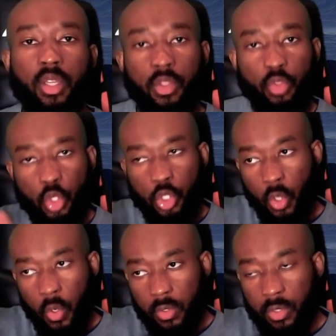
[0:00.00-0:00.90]
the
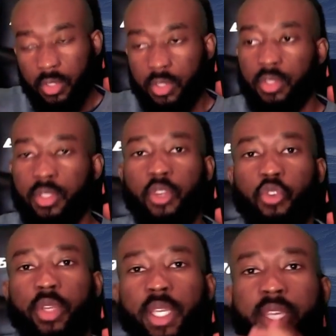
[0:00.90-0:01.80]
soul
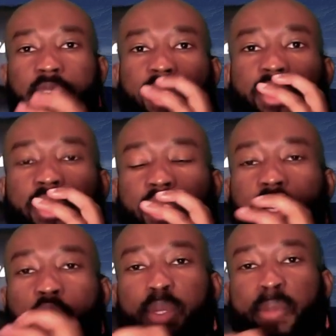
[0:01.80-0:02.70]
is
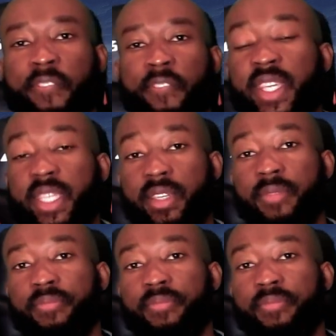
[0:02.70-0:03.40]
going to feed,